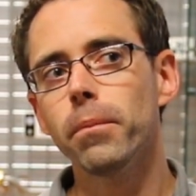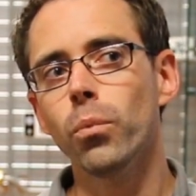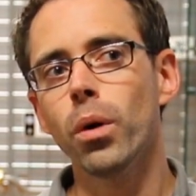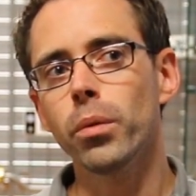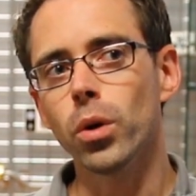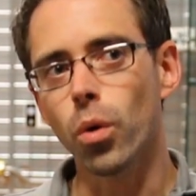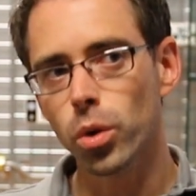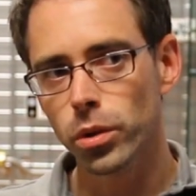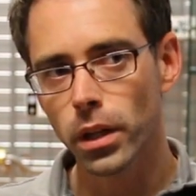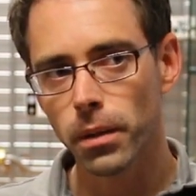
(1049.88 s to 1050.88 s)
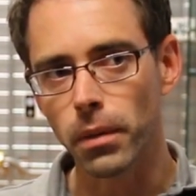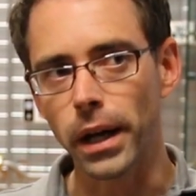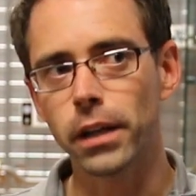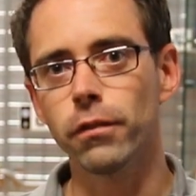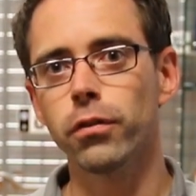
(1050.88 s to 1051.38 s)
When we ordered them,
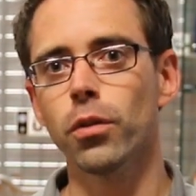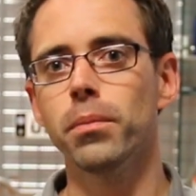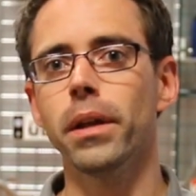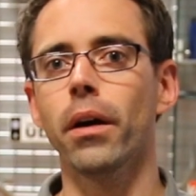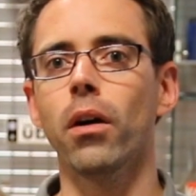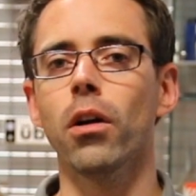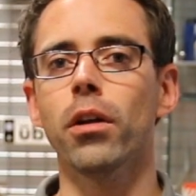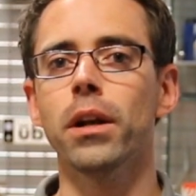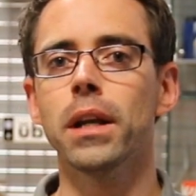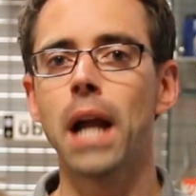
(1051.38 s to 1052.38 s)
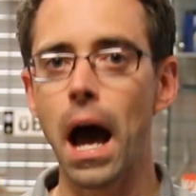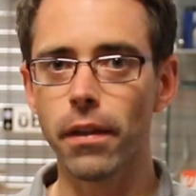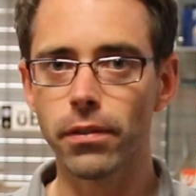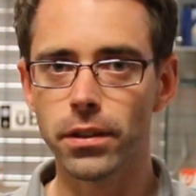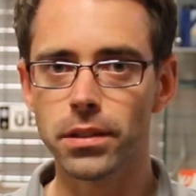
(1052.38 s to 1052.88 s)
I confirmed they are
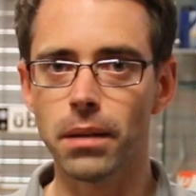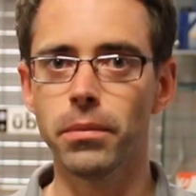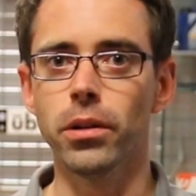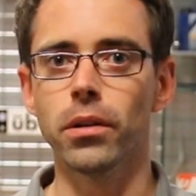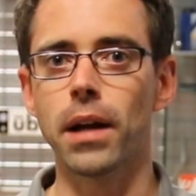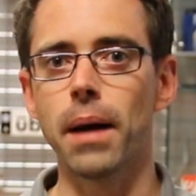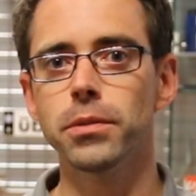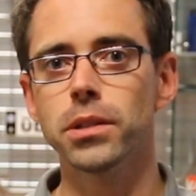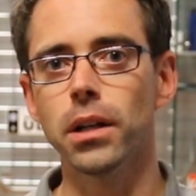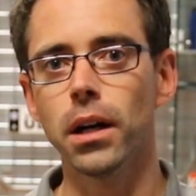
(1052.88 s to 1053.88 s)
not the same mirror caps.